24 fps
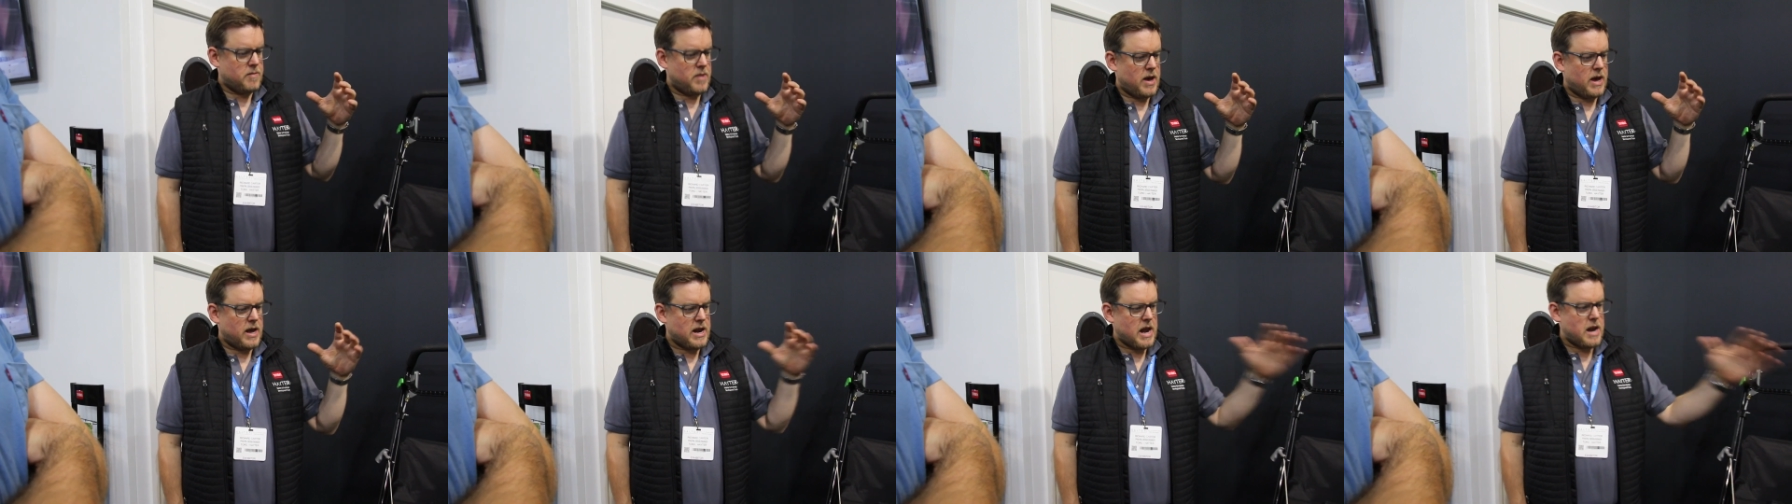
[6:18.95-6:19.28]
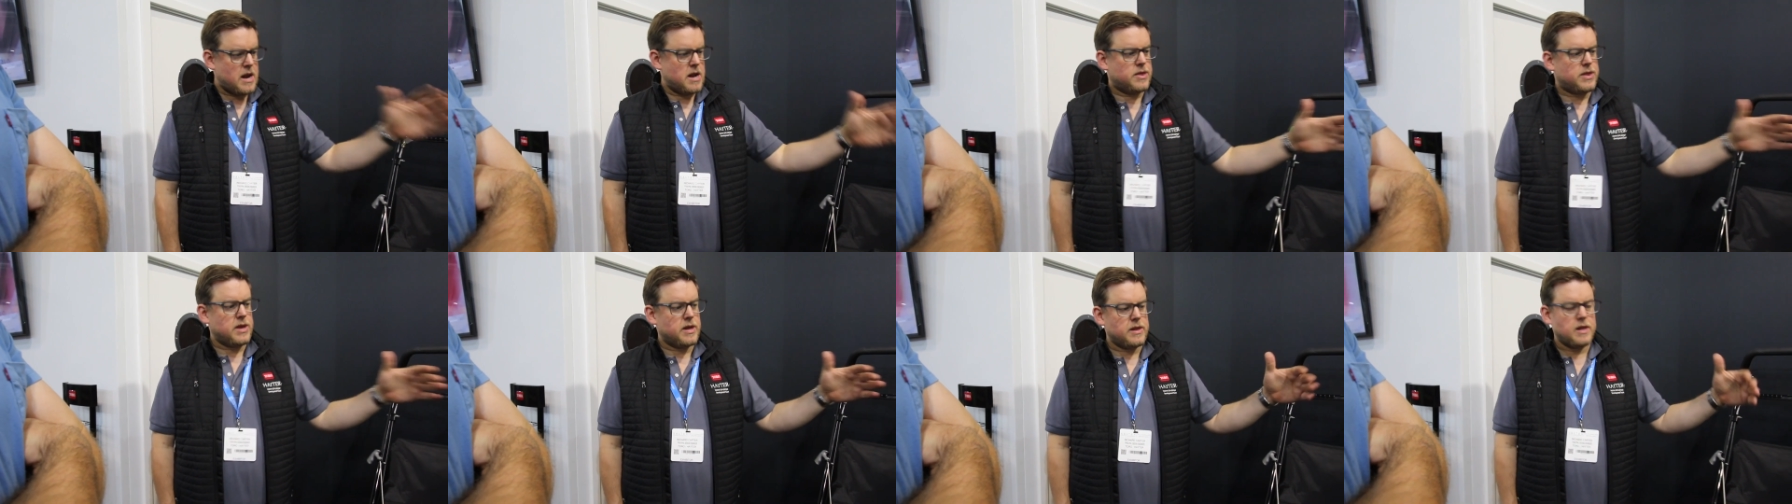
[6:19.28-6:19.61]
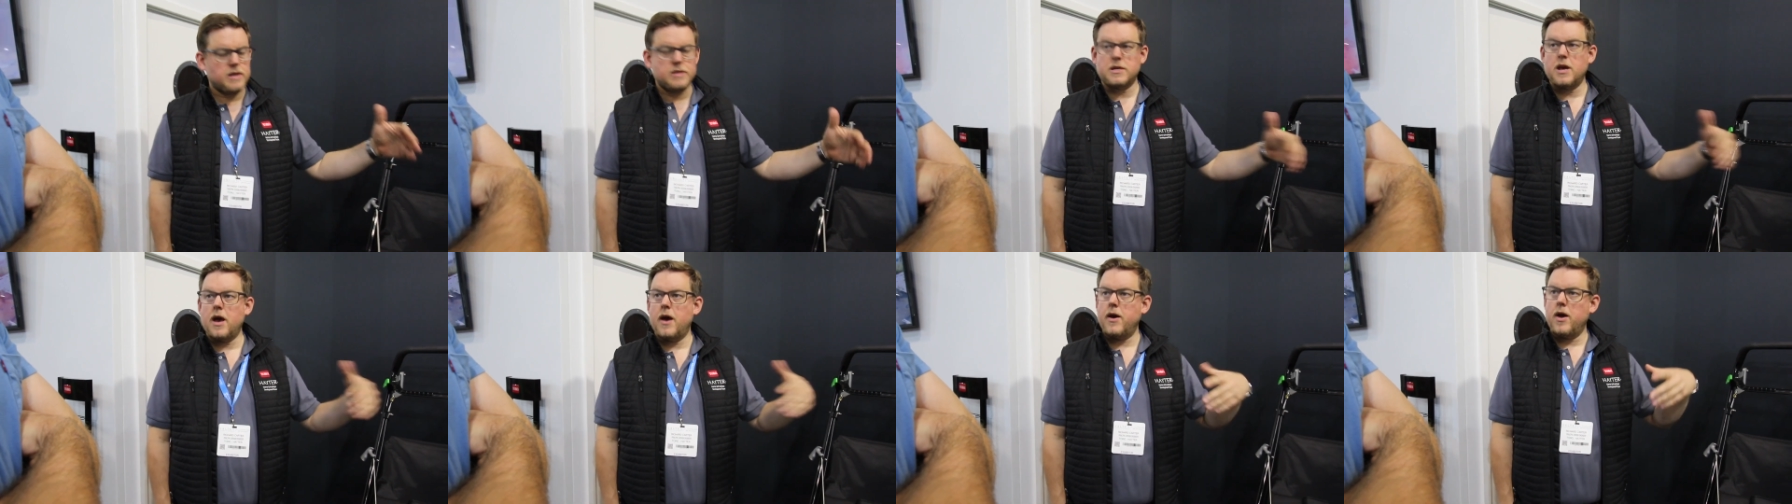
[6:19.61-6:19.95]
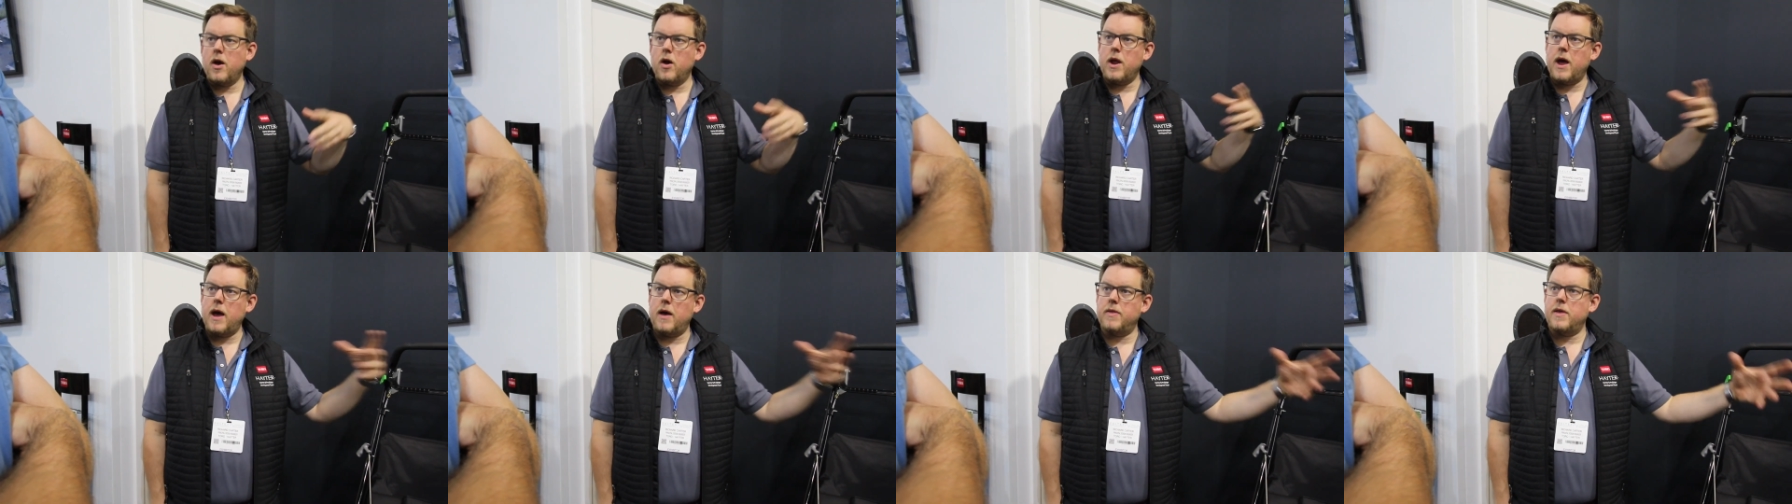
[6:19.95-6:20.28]
and anything that's
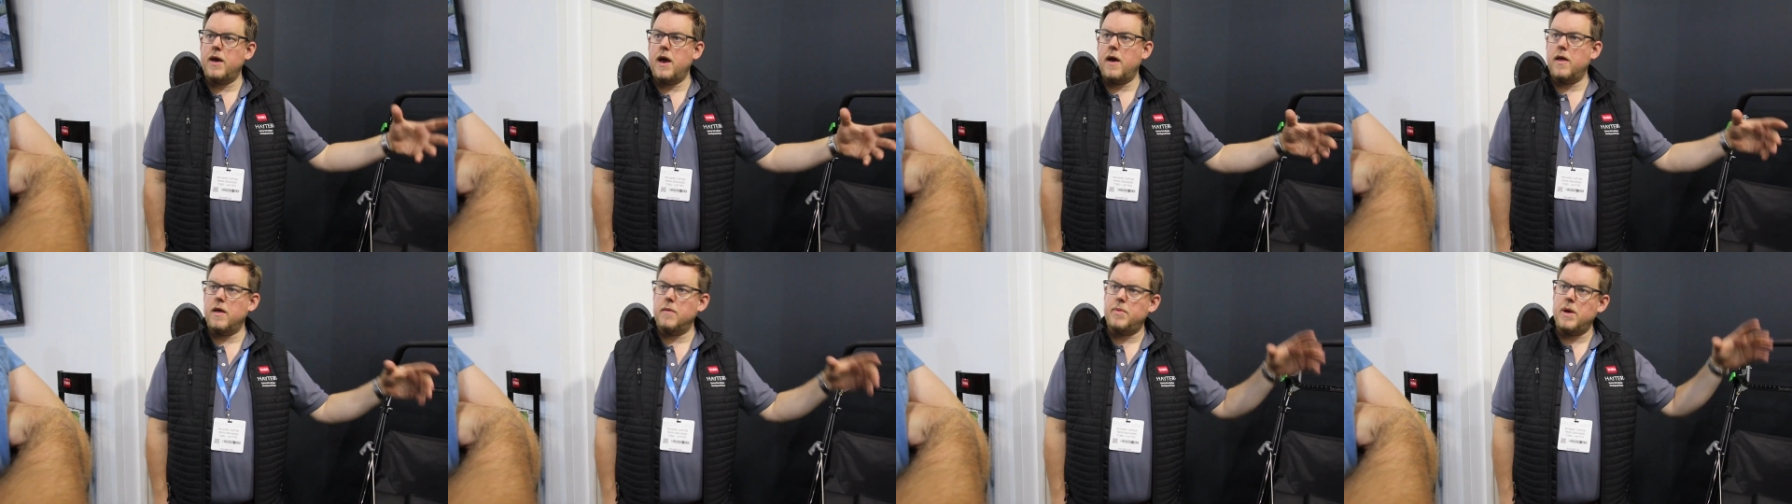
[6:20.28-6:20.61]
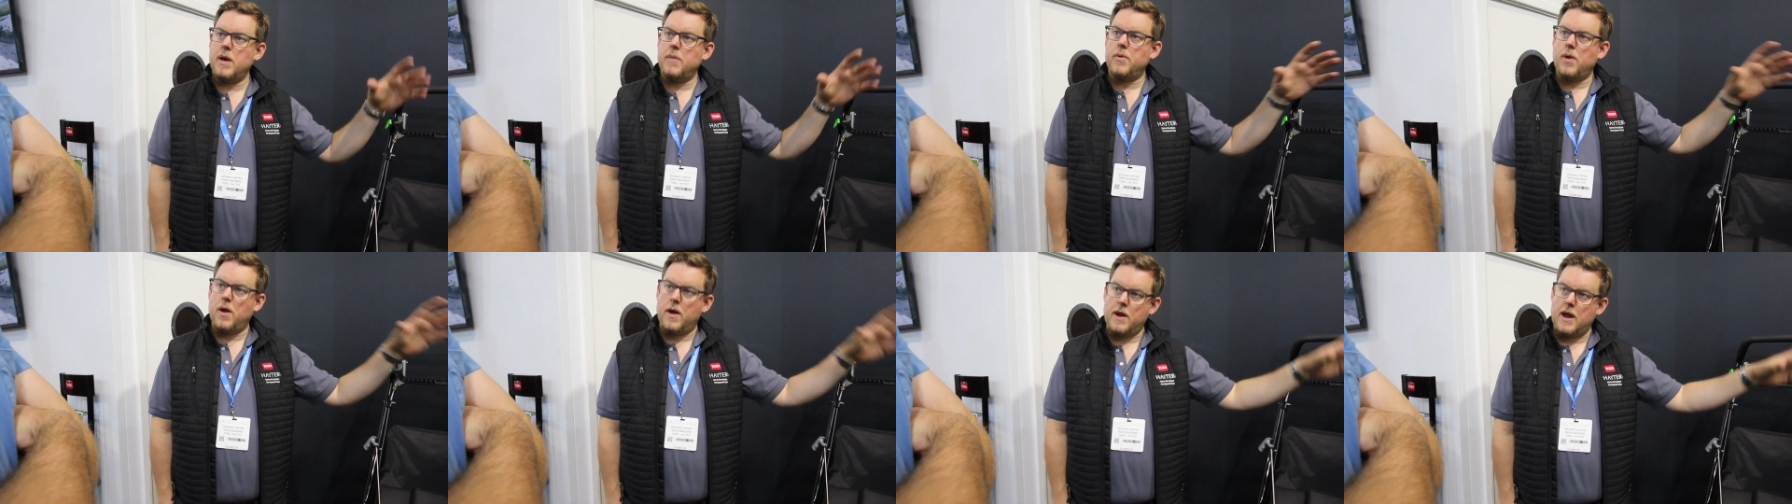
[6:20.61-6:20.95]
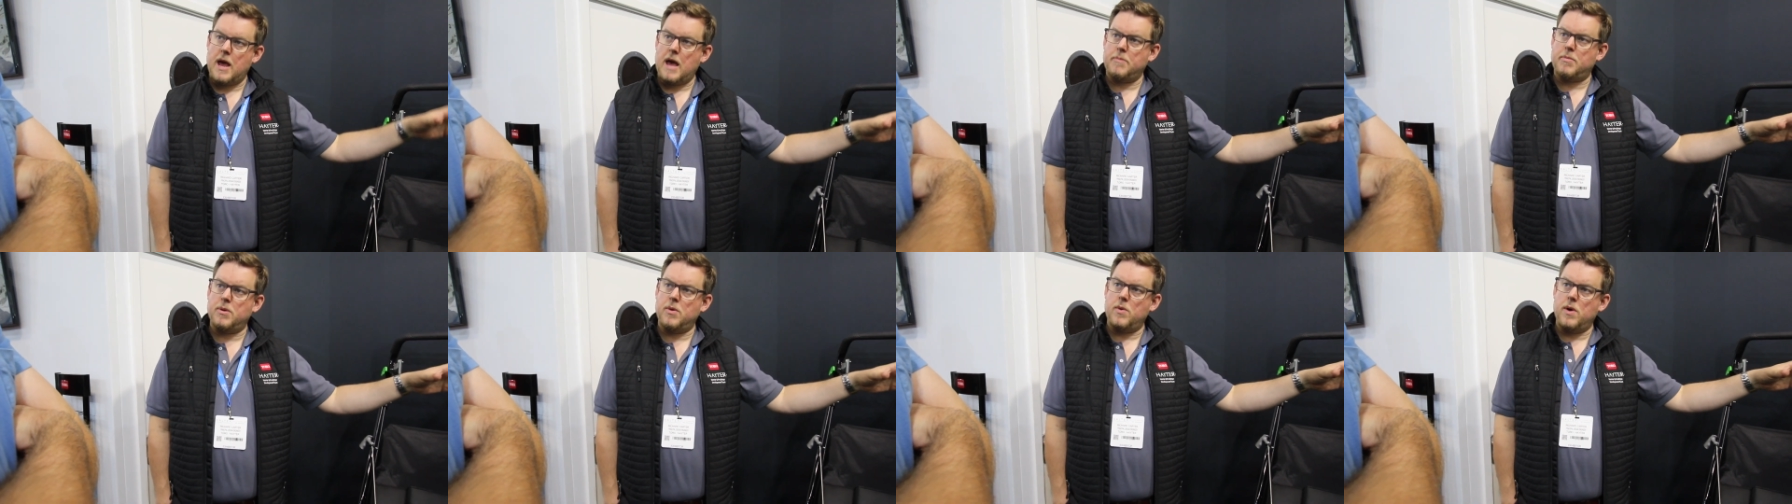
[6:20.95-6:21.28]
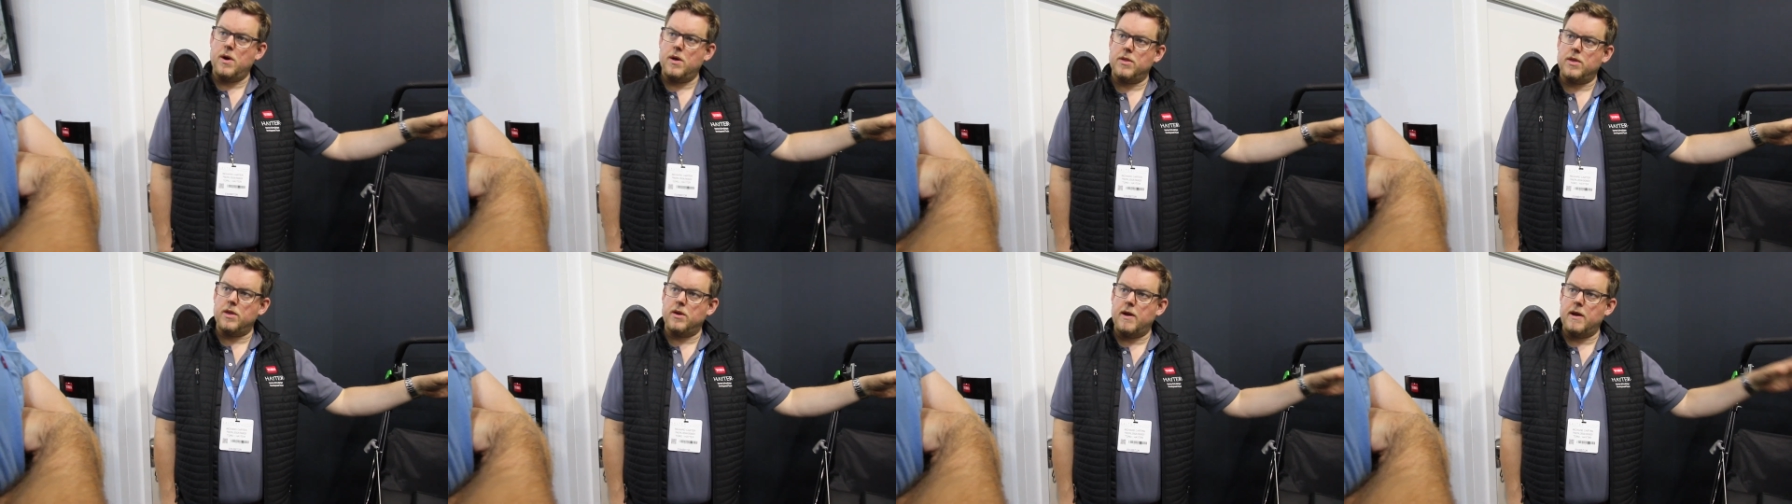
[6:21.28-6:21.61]
going on out there that people aren't happy with,